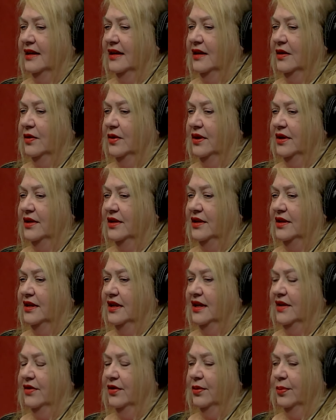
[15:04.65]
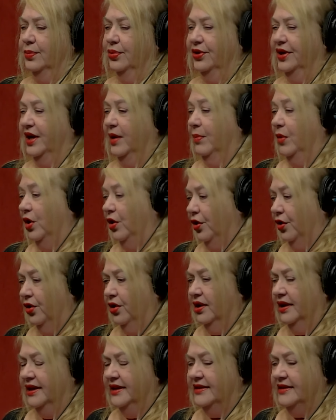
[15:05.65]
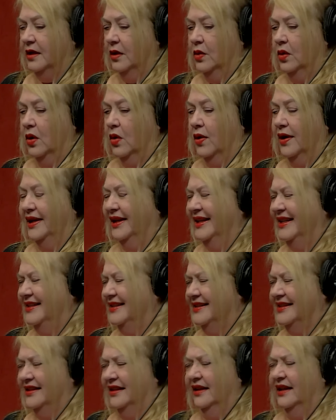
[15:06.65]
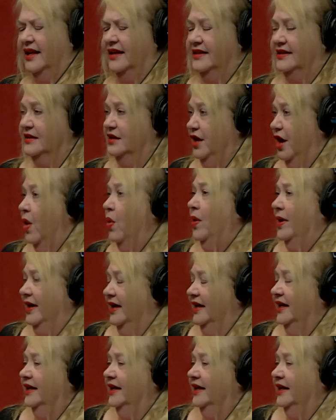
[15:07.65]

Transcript: you could either bring them early so or at least let us know what it